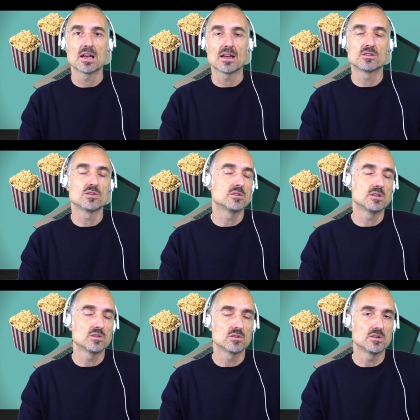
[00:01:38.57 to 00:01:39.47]
and the,
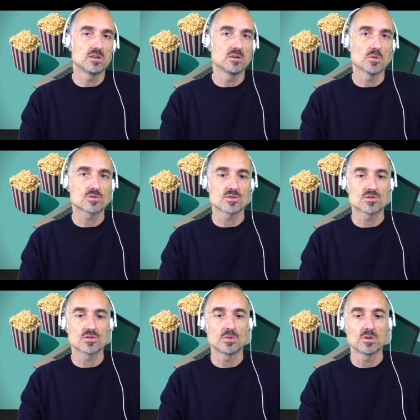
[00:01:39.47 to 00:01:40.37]
the, the emotions
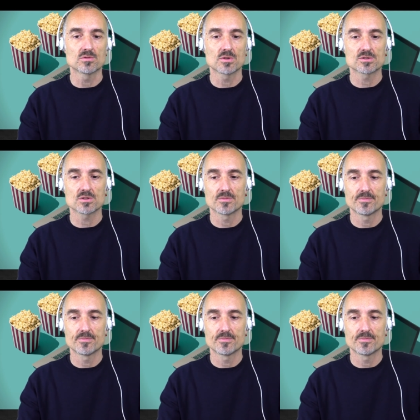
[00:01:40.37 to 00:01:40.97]
should be universal.